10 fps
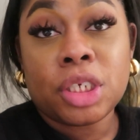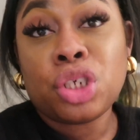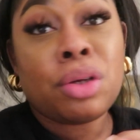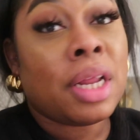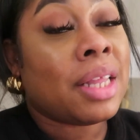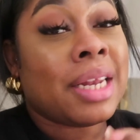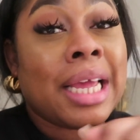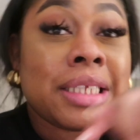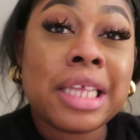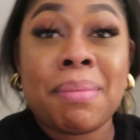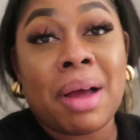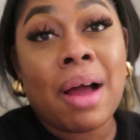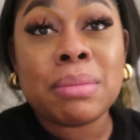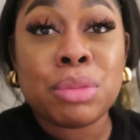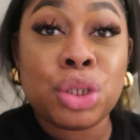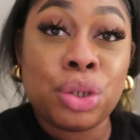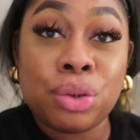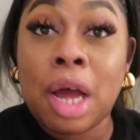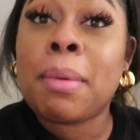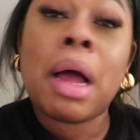so that the next time I come to
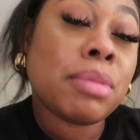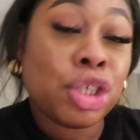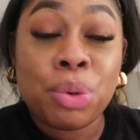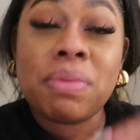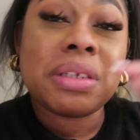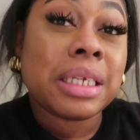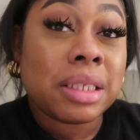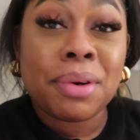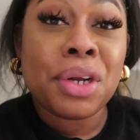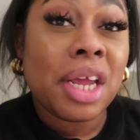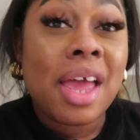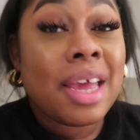you, I'm coming to you with a testimony.